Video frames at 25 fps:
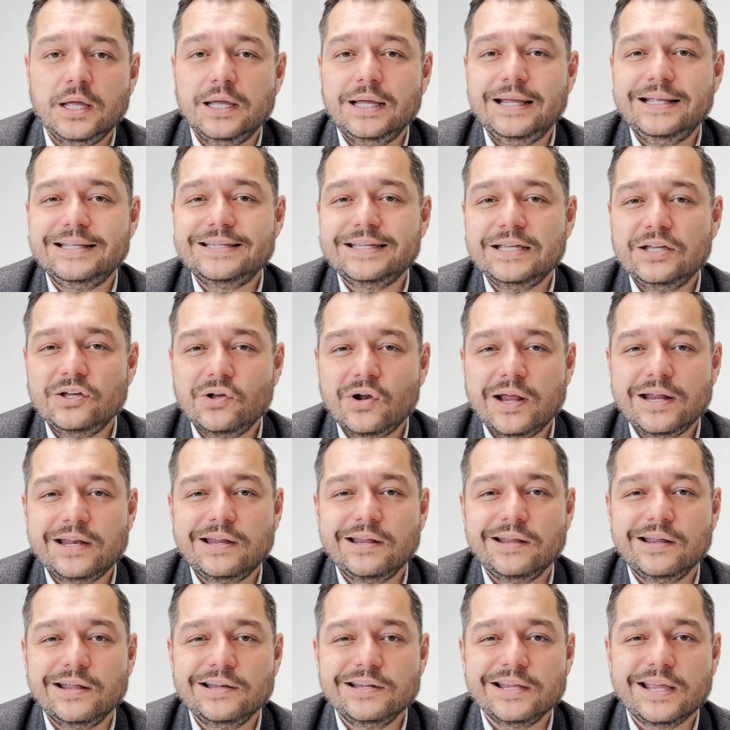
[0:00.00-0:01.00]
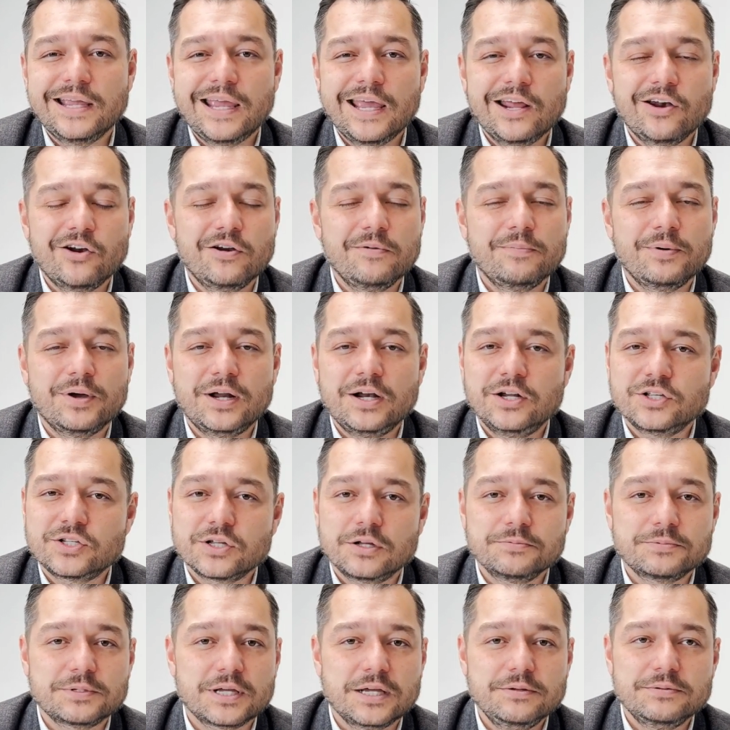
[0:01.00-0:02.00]
It's a good indicator, but
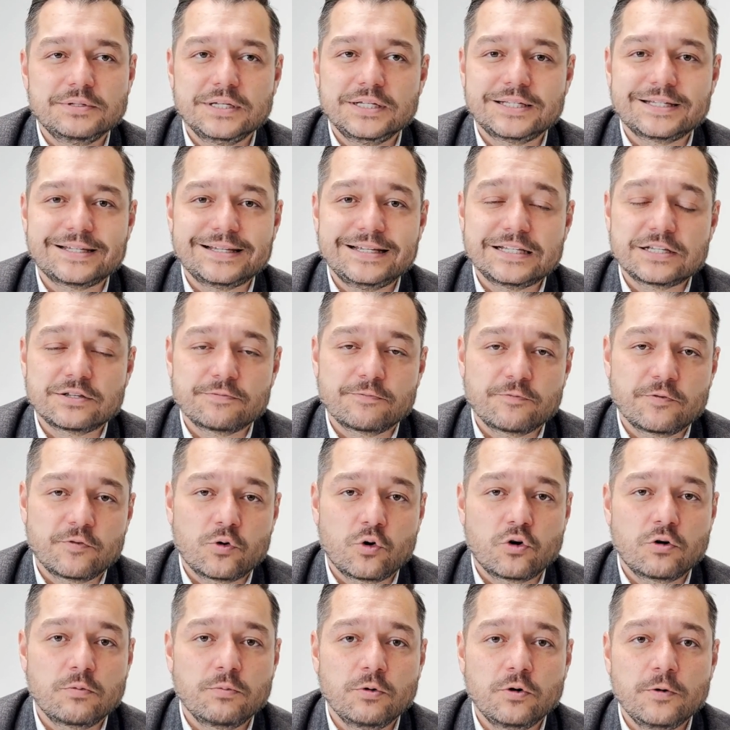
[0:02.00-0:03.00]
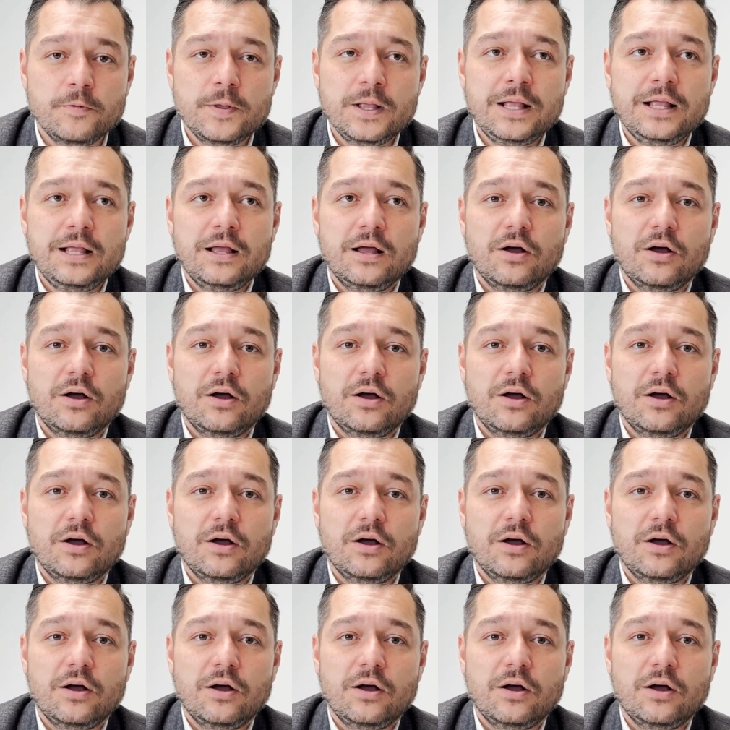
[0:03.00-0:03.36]
sometimes it's horrible.